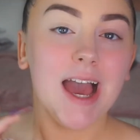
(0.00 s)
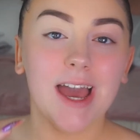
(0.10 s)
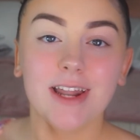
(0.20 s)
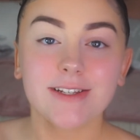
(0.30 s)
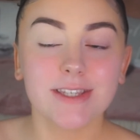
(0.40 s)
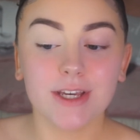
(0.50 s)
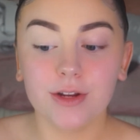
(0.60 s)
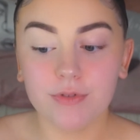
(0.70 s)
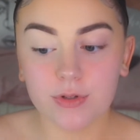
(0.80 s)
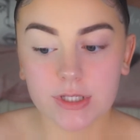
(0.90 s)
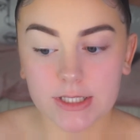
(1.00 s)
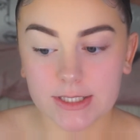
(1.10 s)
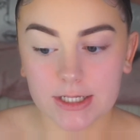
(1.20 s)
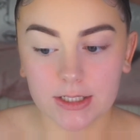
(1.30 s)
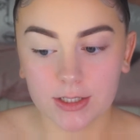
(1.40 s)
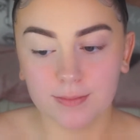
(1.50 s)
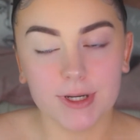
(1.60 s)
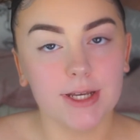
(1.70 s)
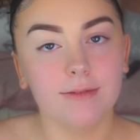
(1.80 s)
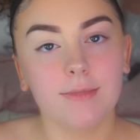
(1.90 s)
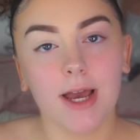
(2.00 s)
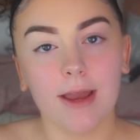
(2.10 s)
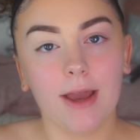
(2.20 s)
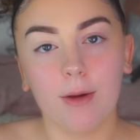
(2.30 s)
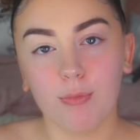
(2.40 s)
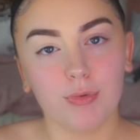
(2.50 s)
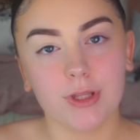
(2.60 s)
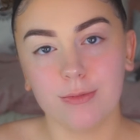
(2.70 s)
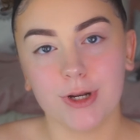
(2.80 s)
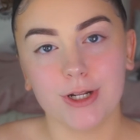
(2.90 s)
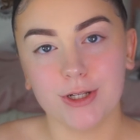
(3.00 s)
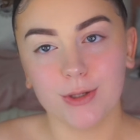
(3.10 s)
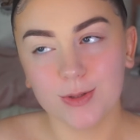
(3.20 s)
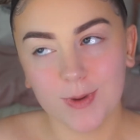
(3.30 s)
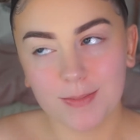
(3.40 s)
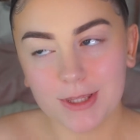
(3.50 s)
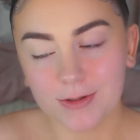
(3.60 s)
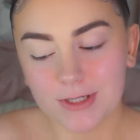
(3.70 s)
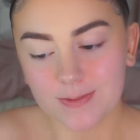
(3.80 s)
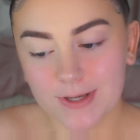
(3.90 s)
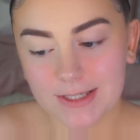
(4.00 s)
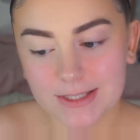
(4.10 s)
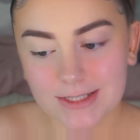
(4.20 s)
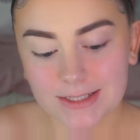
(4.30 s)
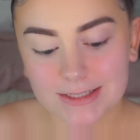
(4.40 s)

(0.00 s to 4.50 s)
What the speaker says: I honestly could have used concealer, but I really wanted to use my P. Louise base